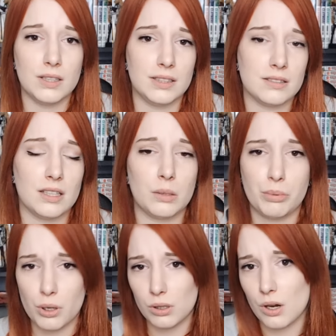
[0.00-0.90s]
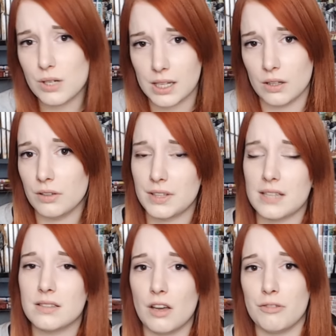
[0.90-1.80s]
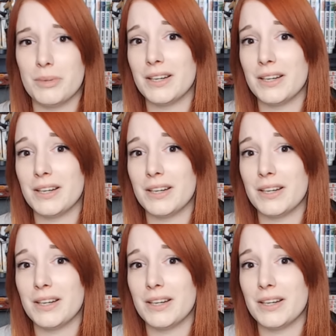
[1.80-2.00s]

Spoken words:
and there's like a prologue and all of that stuff,